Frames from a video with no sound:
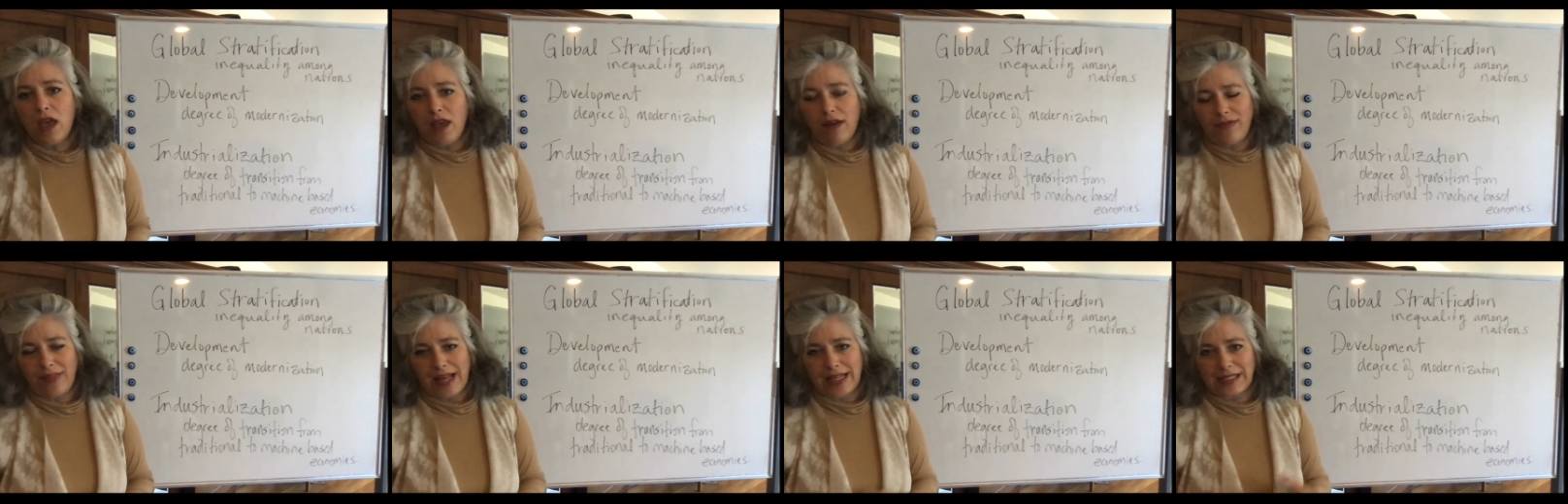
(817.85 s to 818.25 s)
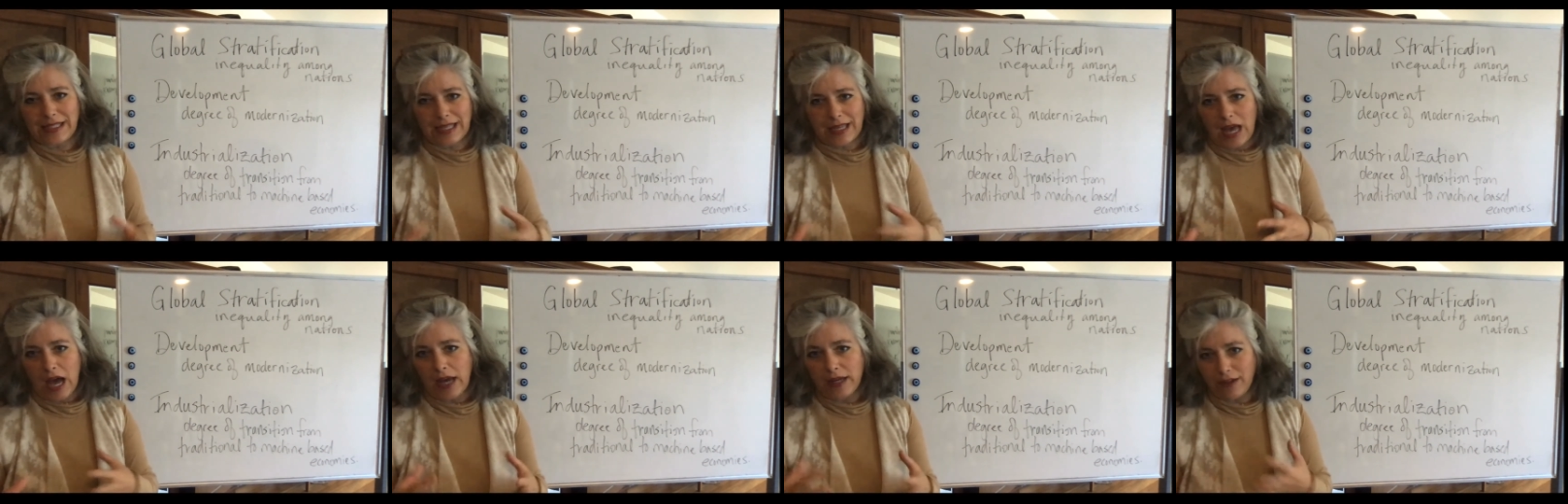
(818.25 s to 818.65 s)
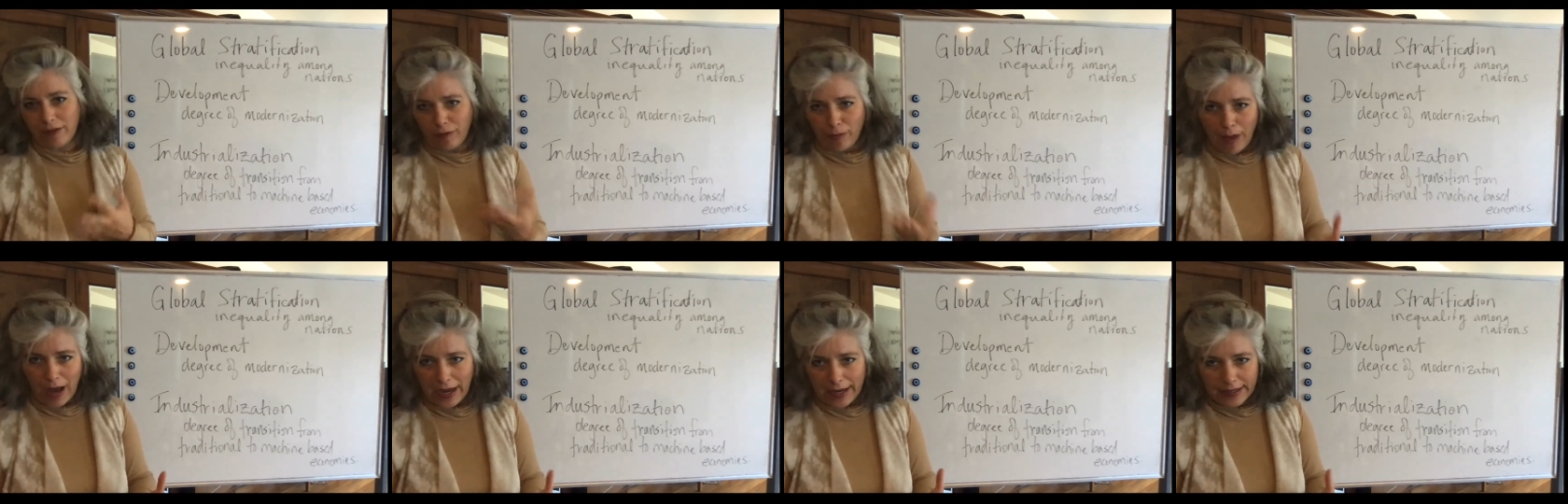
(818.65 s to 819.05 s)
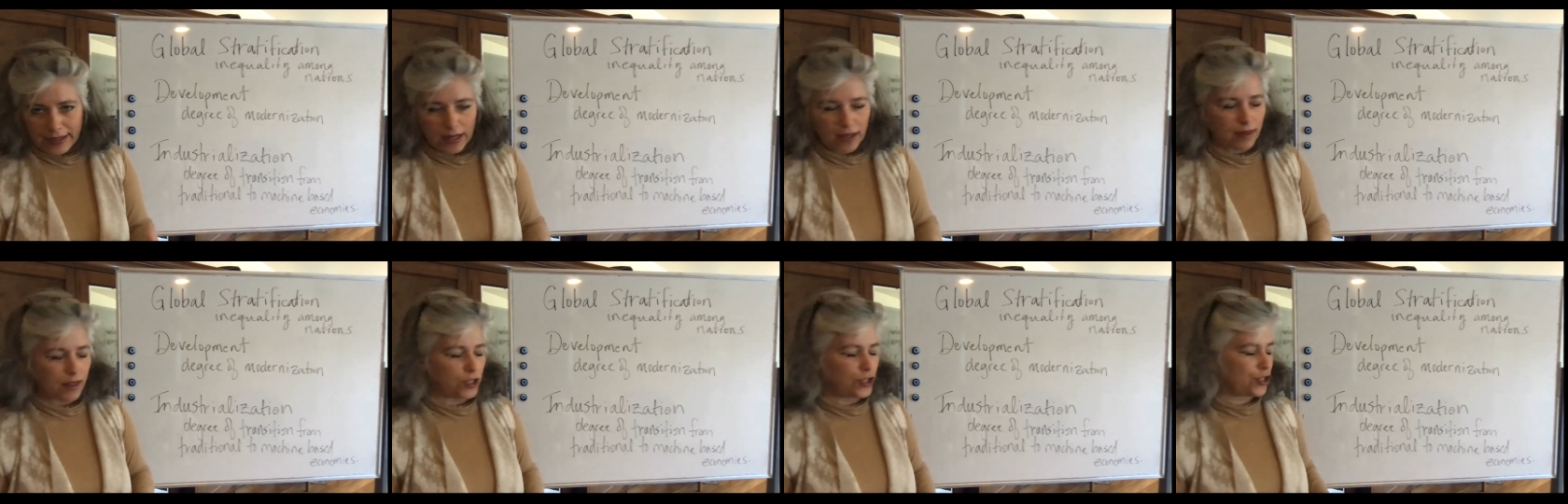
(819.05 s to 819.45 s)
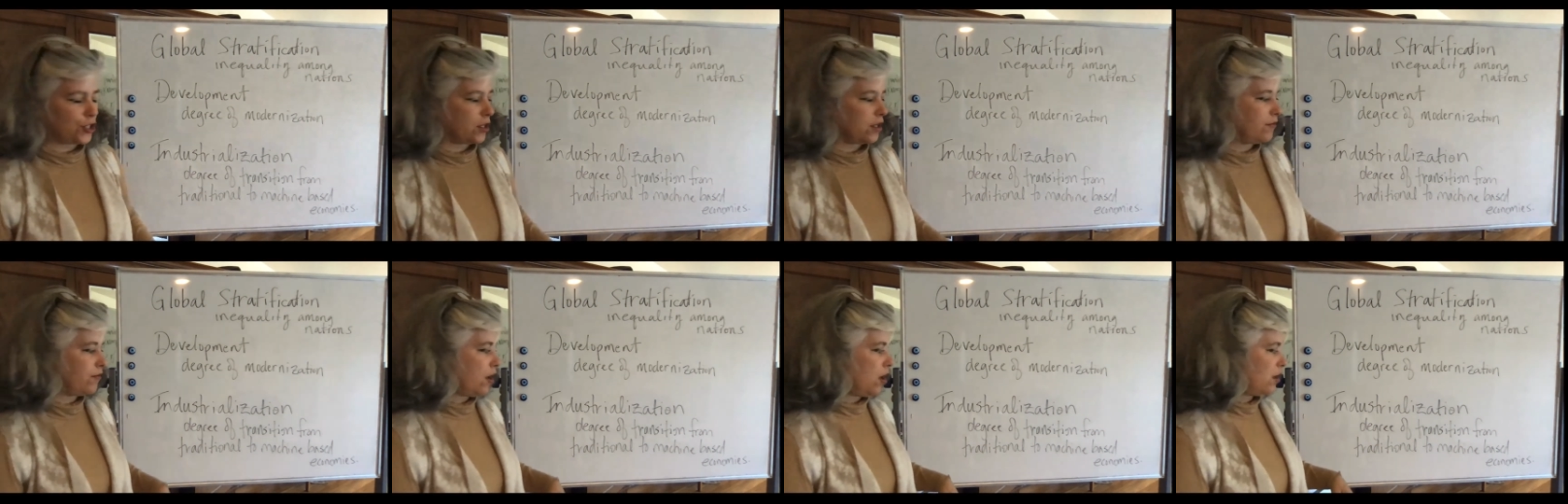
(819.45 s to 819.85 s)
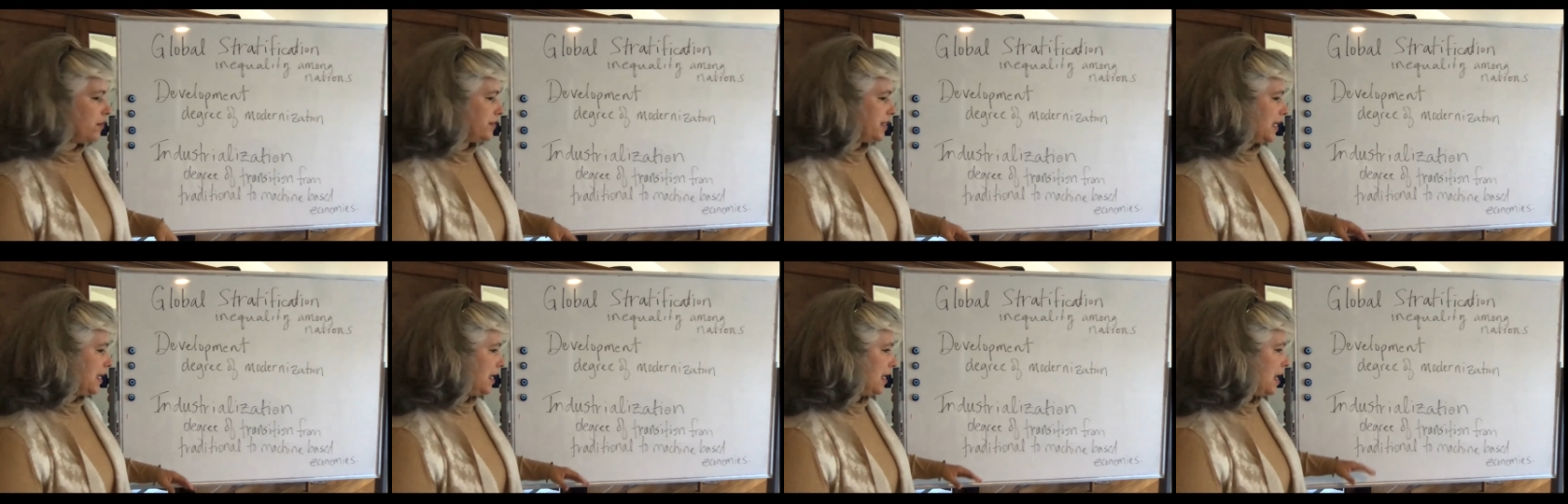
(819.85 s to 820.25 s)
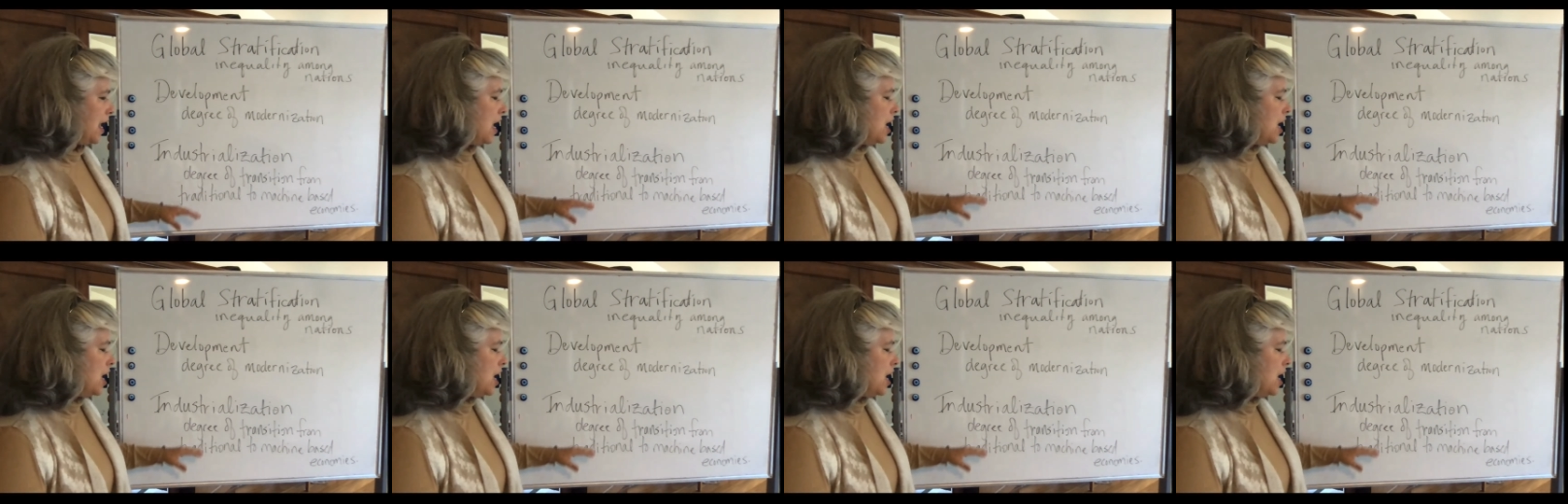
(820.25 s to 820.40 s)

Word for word: if that's the kind of mining mining that you're involved in.